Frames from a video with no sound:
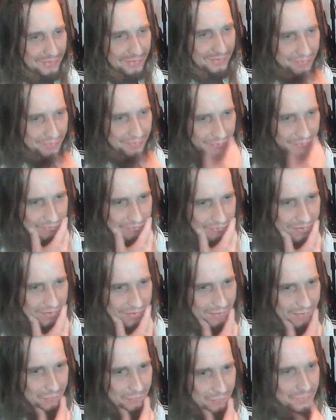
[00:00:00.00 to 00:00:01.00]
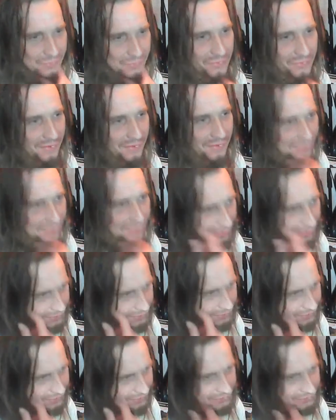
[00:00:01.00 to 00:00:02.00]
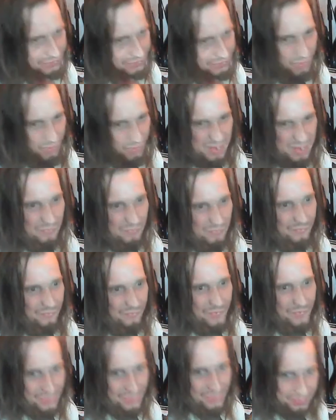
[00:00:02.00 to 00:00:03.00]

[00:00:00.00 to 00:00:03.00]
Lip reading: You haven't got the strength of character to not give a fuck